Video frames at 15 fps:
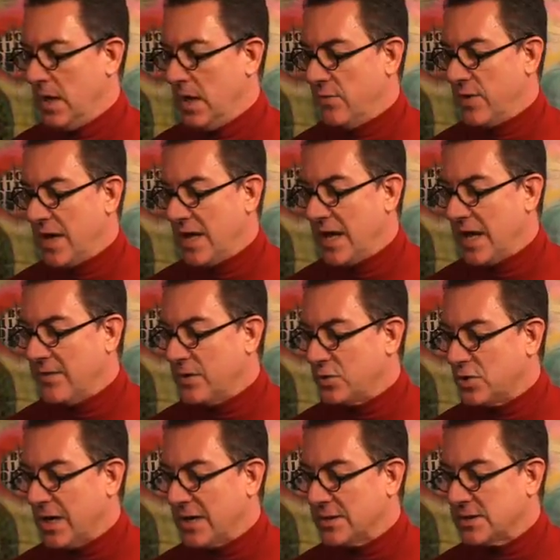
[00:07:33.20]
If I had had the
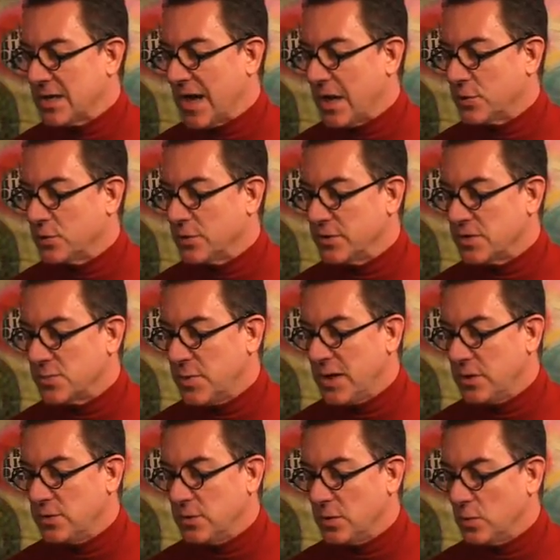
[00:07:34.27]
chance to actually
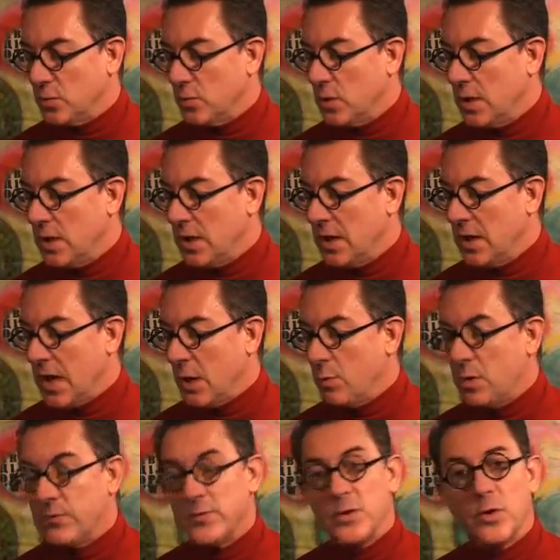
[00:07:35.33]
speak to you, I
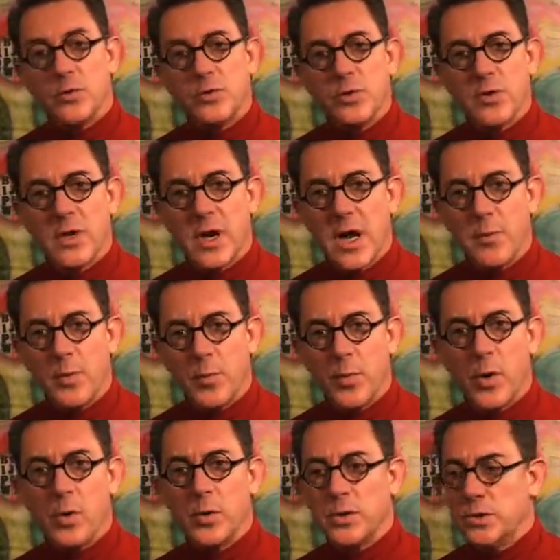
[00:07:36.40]
would have told you that I am a
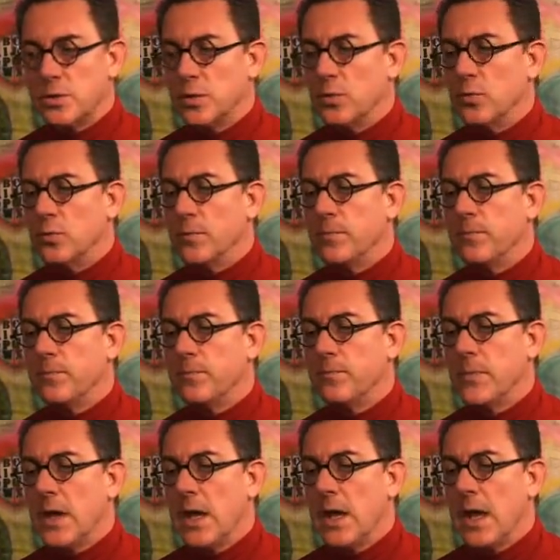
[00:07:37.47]
poet too.
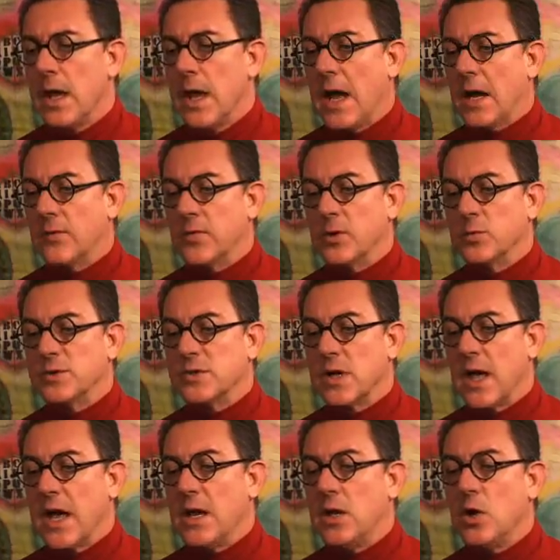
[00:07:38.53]
And if there was
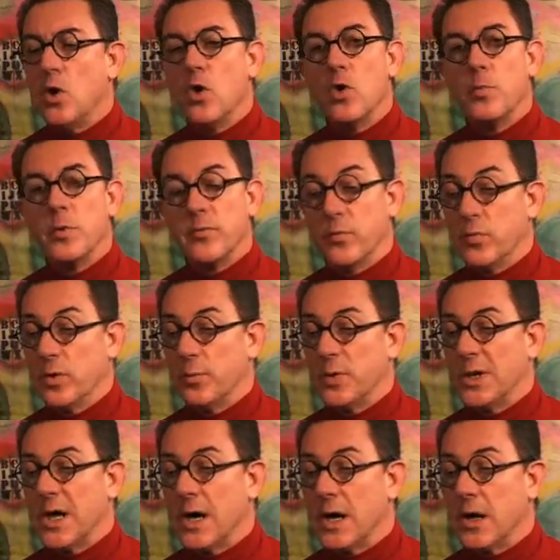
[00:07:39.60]
any hope of a
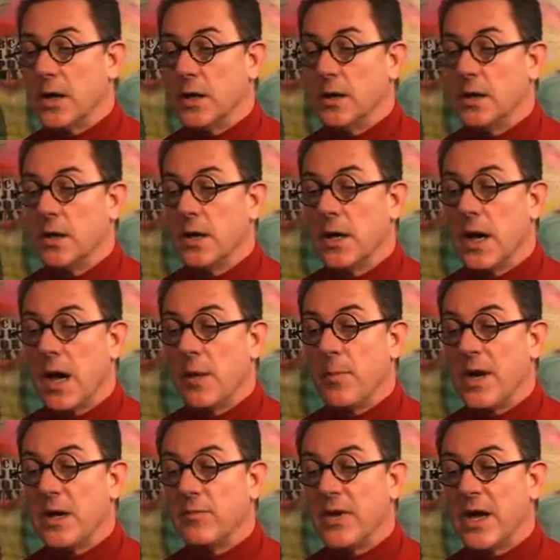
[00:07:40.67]
reply, I
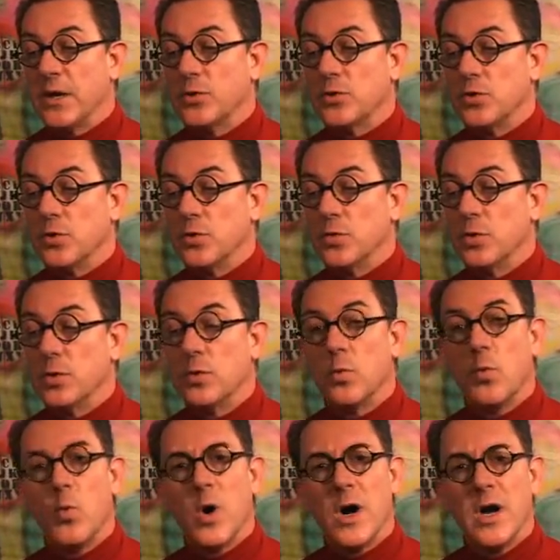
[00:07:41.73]
might have asked you
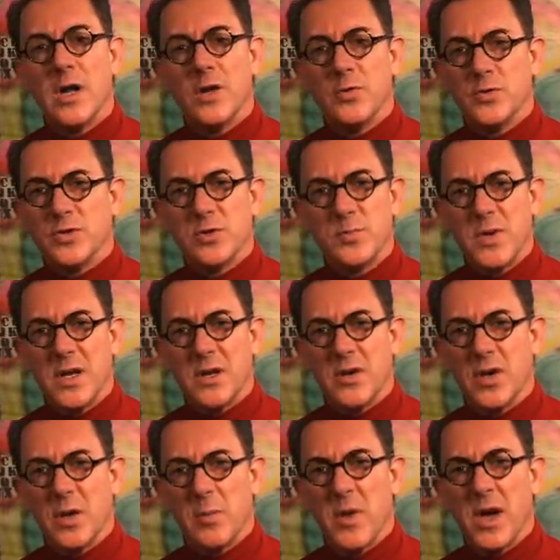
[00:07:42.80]
why you spit
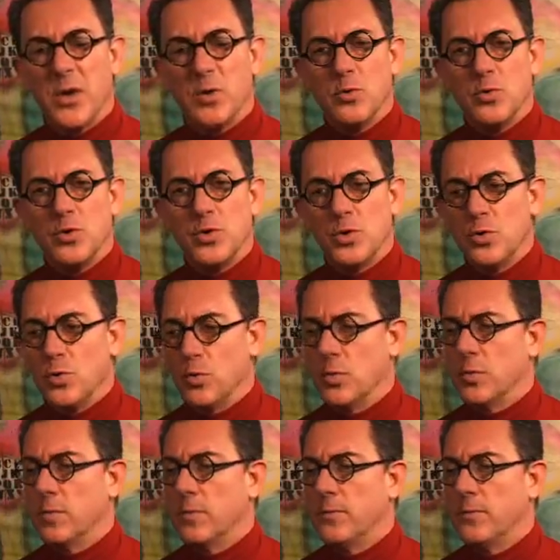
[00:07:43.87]
on my new shoe.